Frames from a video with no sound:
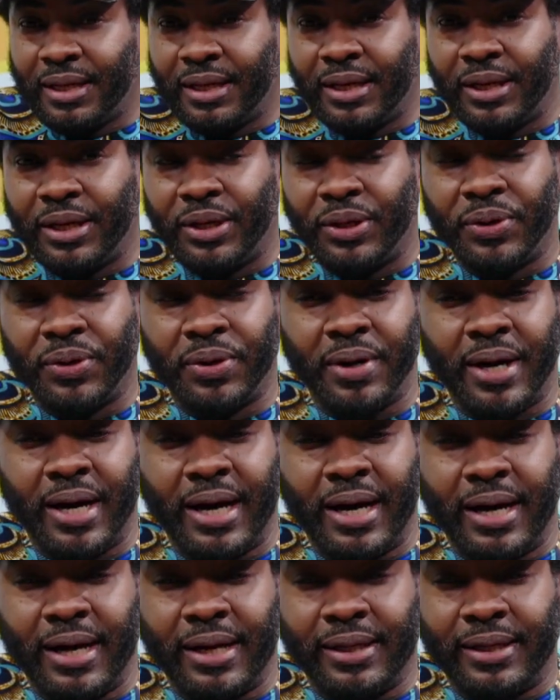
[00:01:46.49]

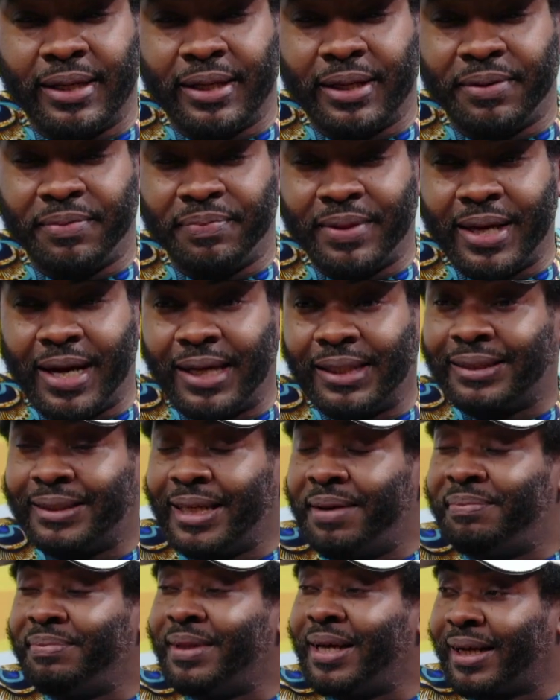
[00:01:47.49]
And they are
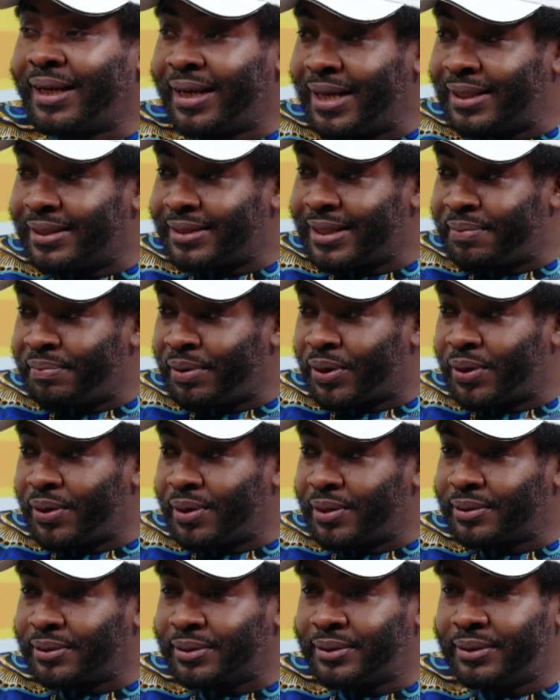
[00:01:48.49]
termed neglected
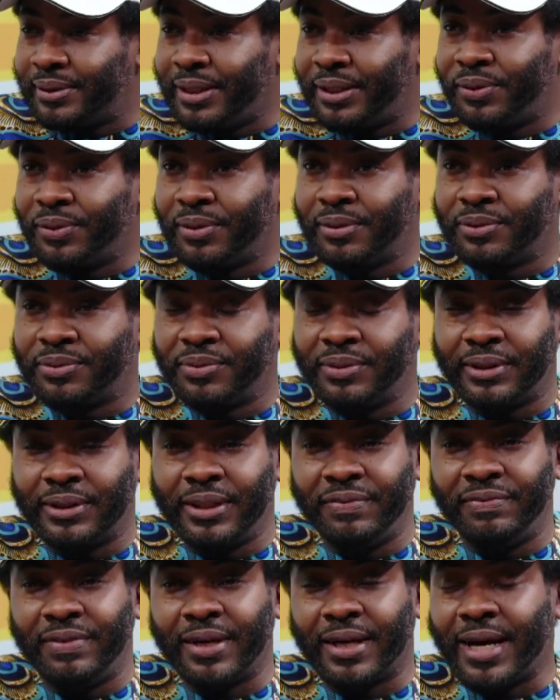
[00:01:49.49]
because they don't
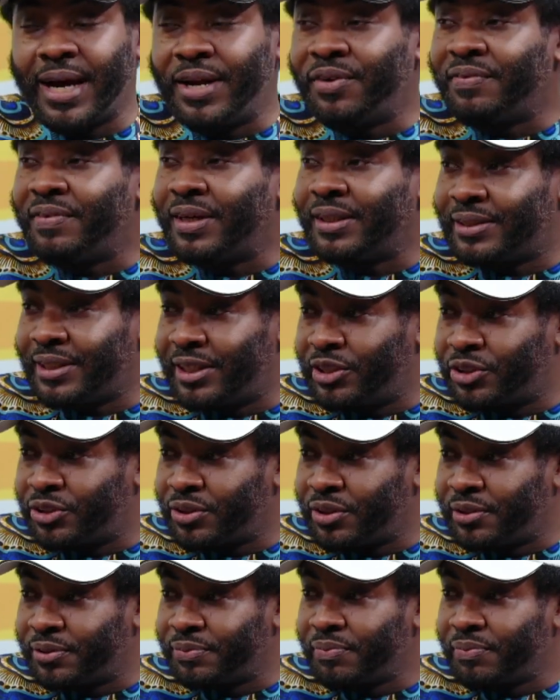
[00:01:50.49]
receive the kind of attention